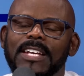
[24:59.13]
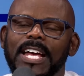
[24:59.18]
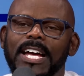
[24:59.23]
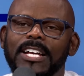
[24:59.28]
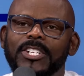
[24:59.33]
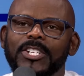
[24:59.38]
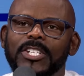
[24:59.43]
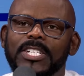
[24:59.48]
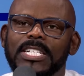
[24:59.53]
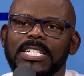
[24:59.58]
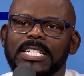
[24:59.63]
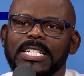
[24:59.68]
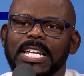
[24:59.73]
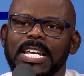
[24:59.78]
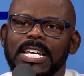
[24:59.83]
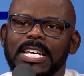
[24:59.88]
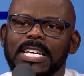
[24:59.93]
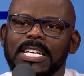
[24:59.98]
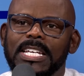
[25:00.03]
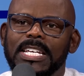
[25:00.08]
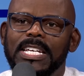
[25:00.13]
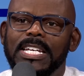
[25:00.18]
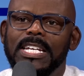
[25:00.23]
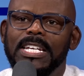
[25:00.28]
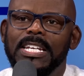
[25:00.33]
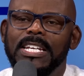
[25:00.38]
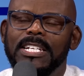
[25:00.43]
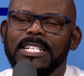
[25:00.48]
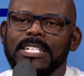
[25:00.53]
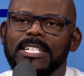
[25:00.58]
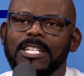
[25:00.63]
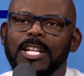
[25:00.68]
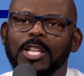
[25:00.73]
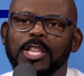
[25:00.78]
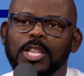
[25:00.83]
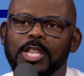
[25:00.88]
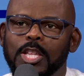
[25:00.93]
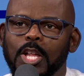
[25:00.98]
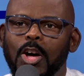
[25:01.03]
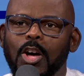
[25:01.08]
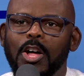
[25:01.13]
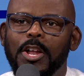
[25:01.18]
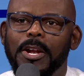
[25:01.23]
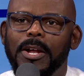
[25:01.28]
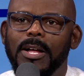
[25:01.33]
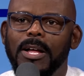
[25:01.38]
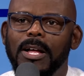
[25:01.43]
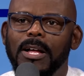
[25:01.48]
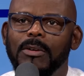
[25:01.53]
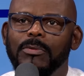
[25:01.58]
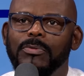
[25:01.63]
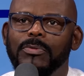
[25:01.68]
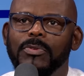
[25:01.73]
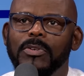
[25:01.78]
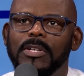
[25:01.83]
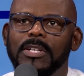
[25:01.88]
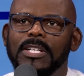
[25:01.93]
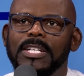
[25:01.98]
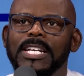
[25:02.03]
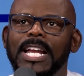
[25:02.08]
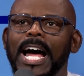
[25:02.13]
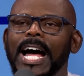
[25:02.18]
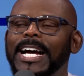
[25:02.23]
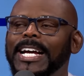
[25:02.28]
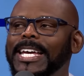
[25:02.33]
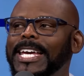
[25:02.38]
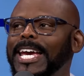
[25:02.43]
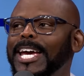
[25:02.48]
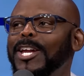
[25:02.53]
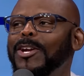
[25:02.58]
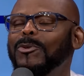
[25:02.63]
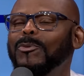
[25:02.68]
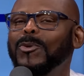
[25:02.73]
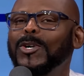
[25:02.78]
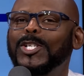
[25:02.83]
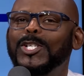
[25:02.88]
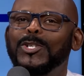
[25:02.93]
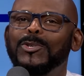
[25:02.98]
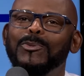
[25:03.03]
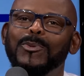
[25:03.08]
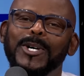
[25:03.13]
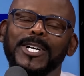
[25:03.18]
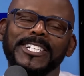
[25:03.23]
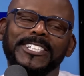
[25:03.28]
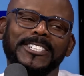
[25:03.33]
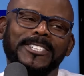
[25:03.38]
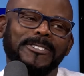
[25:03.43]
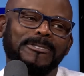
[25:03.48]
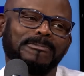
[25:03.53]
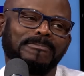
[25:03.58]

I just think it is the thought of not getting what you want.